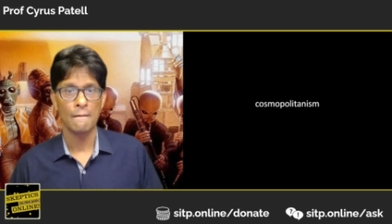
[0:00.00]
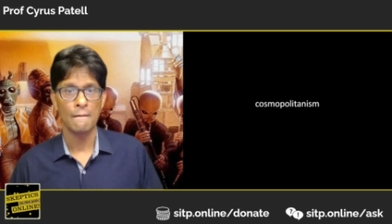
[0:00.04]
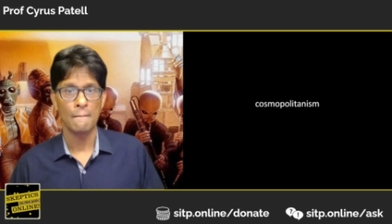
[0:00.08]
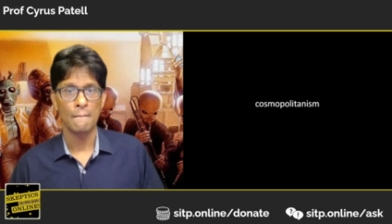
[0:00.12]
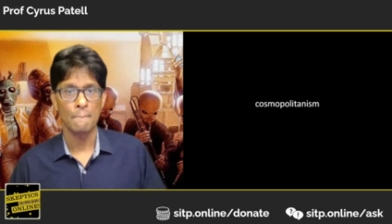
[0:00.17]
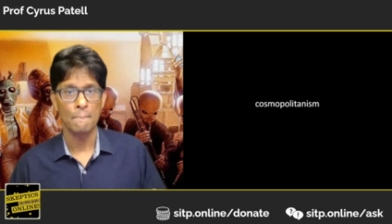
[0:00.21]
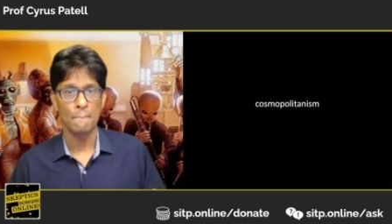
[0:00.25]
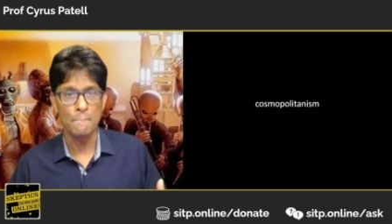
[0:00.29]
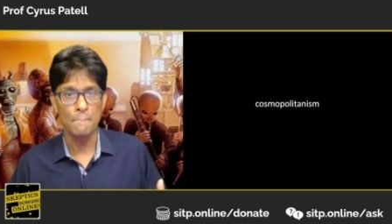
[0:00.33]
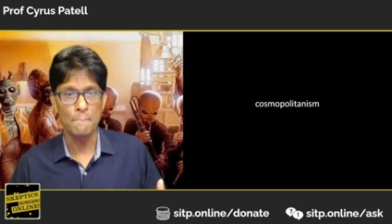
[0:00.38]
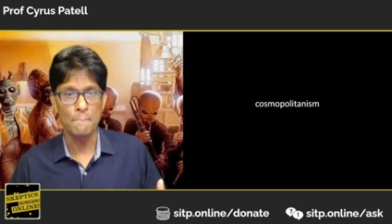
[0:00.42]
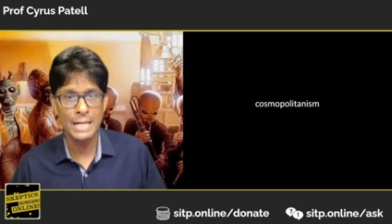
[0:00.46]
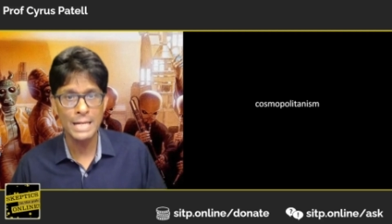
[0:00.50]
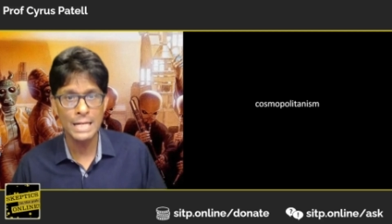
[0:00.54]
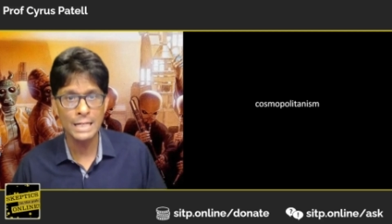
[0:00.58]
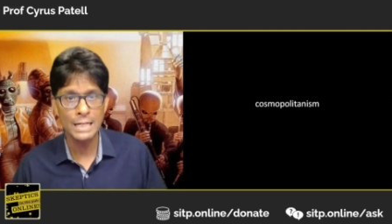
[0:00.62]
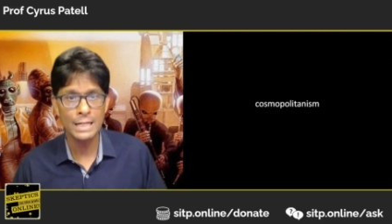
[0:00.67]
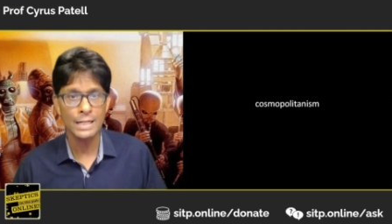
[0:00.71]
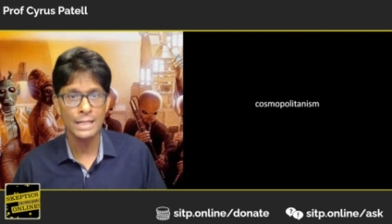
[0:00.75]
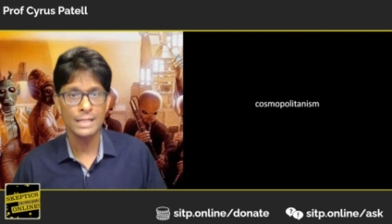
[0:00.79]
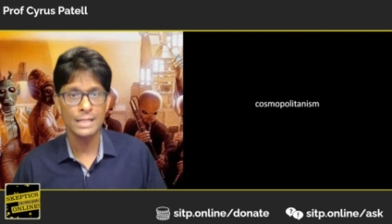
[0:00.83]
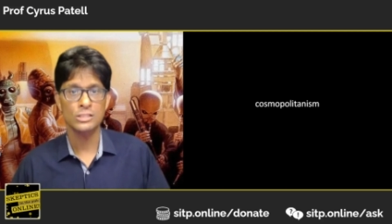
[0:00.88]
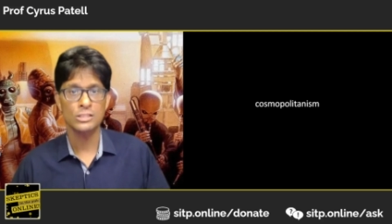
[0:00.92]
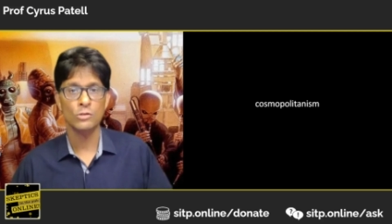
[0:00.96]

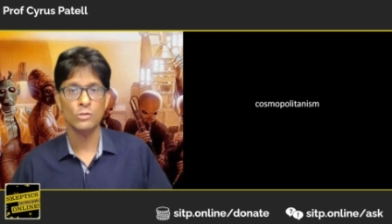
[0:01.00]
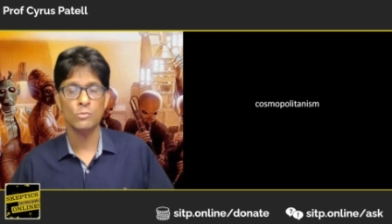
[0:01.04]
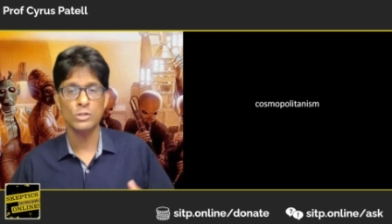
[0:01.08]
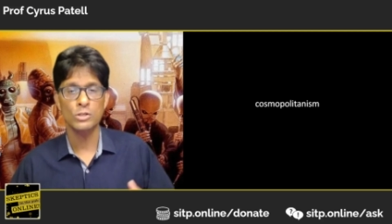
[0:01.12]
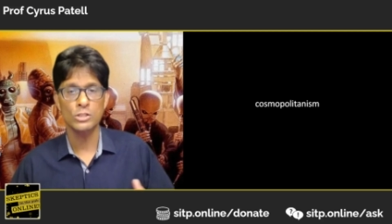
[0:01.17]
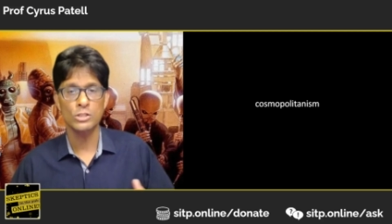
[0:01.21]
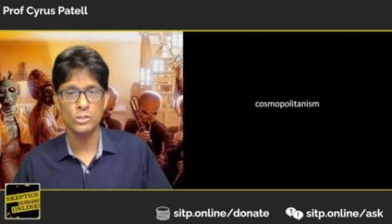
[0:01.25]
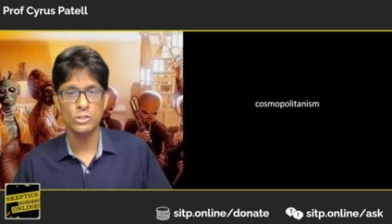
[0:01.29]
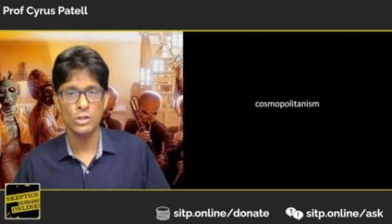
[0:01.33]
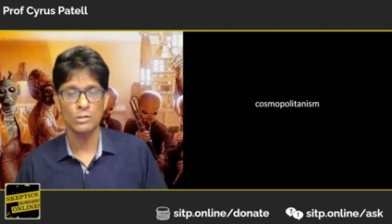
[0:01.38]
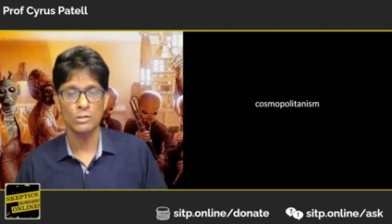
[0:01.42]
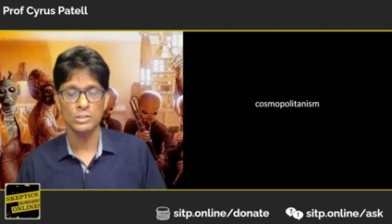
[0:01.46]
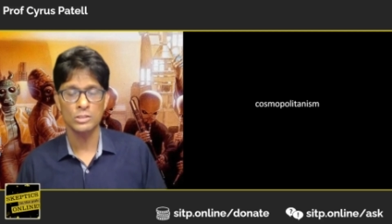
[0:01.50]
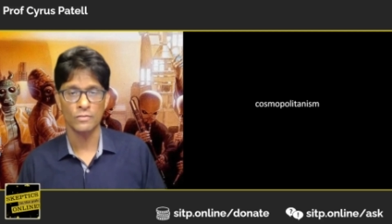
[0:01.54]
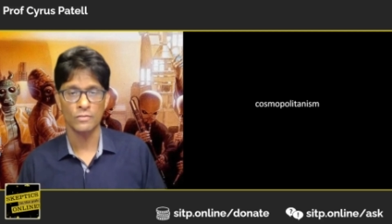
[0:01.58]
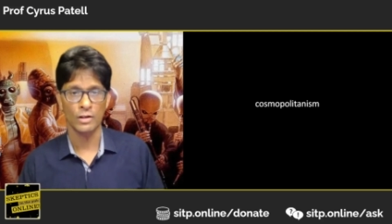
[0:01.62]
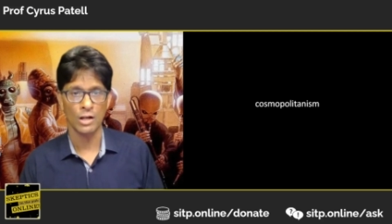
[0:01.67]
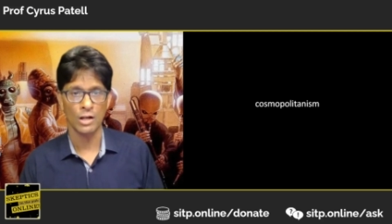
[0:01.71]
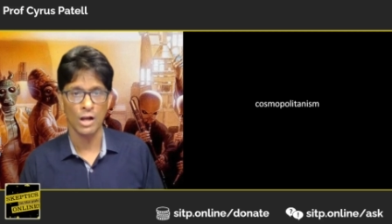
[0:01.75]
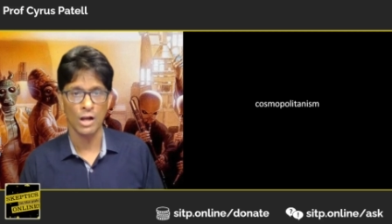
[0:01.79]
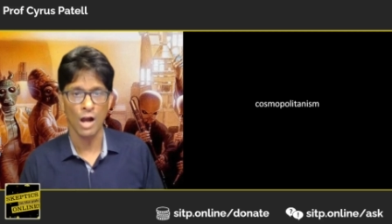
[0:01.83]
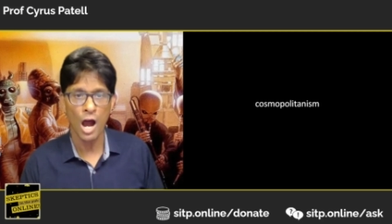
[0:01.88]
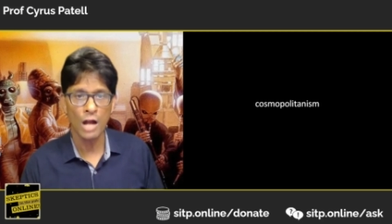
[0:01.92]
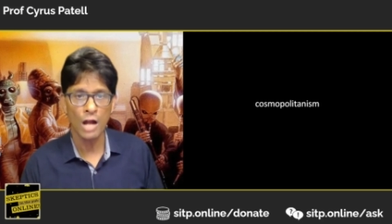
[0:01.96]
Meaning is the result of a
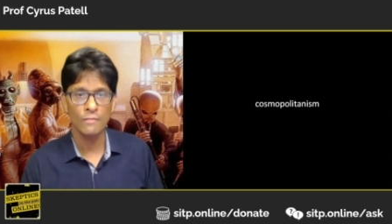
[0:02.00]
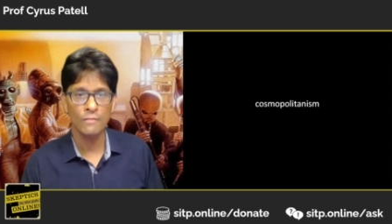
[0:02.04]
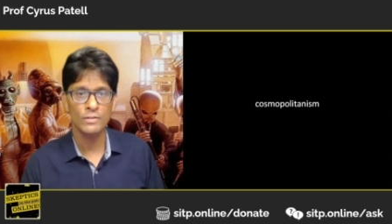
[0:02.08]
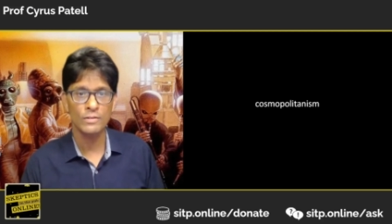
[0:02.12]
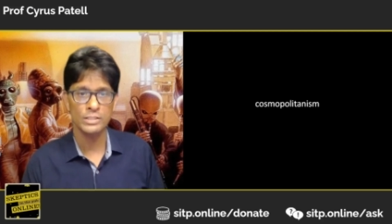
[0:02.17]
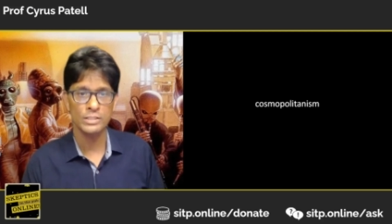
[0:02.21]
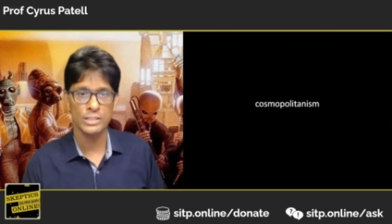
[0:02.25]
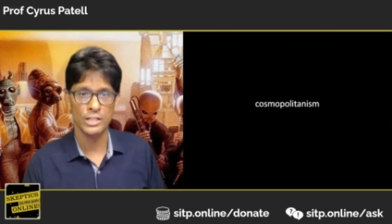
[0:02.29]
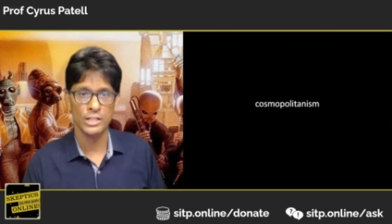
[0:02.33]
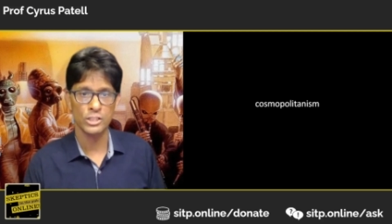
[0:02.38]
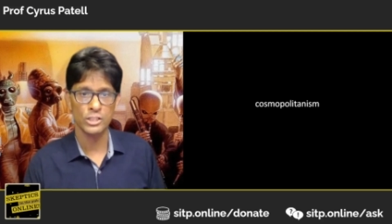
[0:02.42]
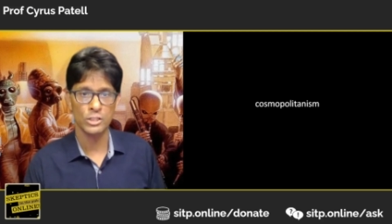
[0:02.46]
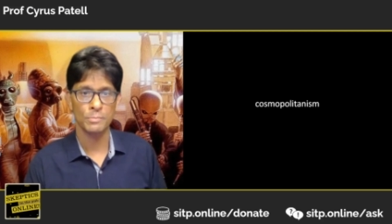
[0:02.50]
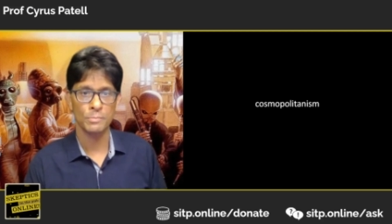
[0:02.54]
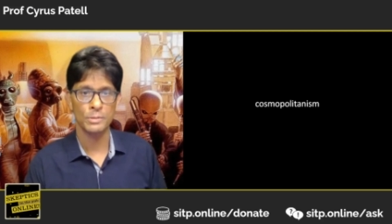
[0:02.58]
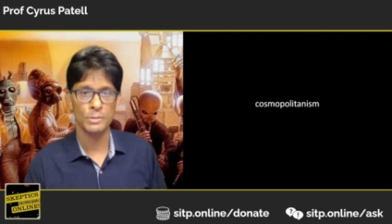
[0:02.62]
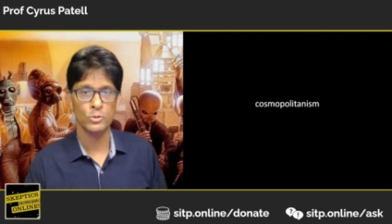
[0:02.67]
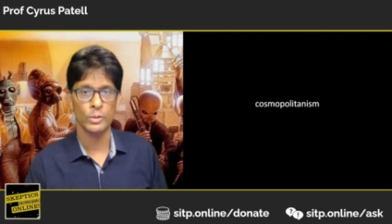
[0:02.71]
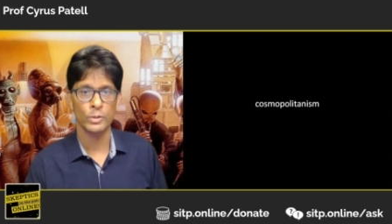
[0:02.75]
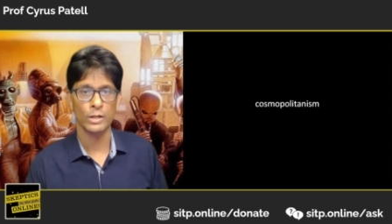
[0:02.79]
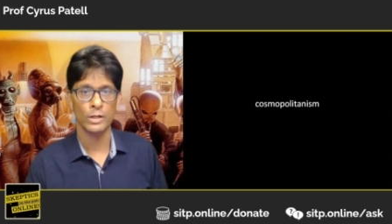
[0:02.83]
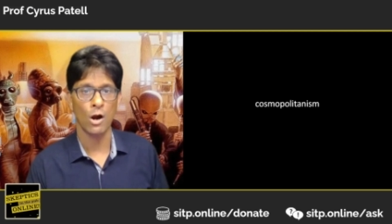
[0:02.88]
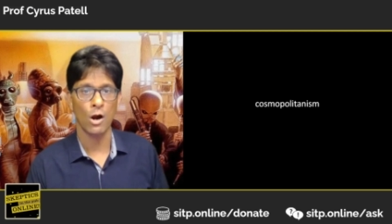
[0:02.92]
conversation between